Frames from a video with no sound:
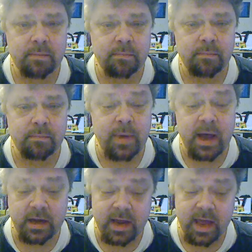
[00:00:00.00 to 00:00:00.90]

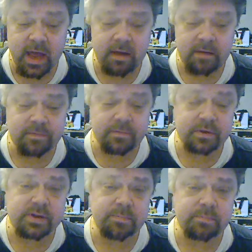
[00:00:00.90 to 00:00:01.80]
might have
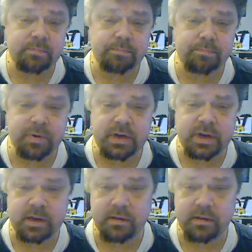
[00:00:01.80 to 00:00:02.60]
some particular